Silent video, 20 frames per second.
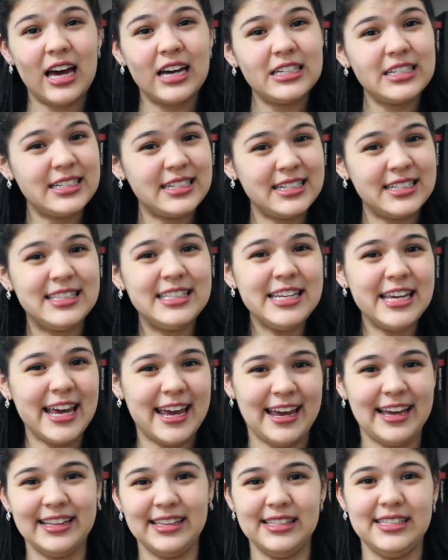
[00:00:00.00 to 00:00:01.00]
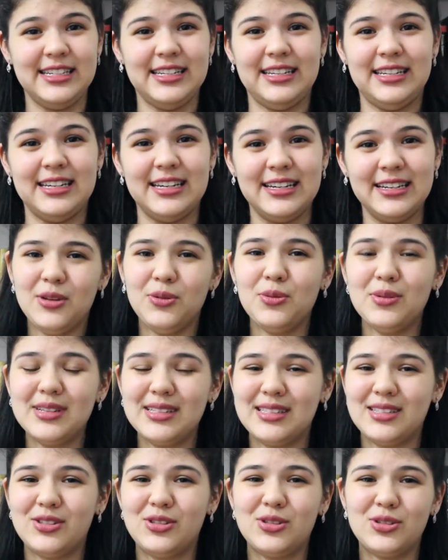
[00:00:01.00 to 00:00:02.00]
The ending. It
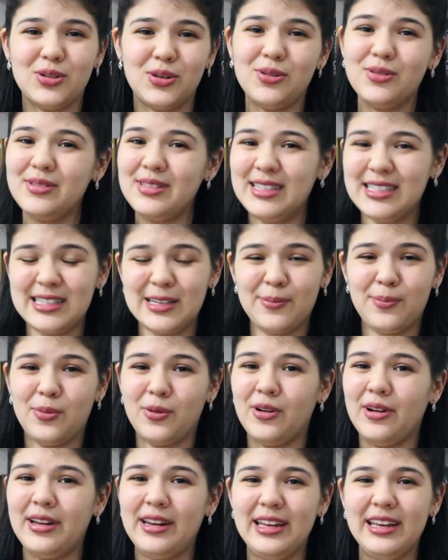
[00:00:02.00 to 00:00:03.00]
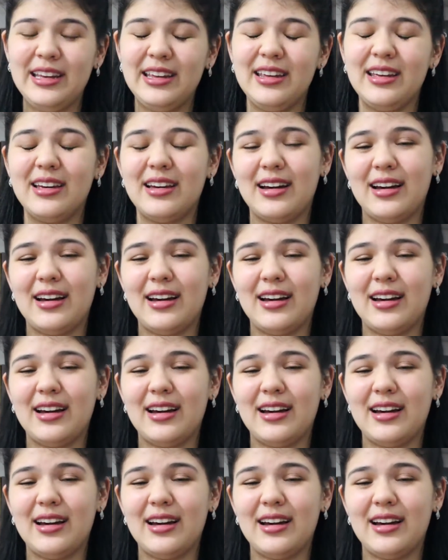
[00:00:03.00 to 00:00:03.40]
was so disappointing.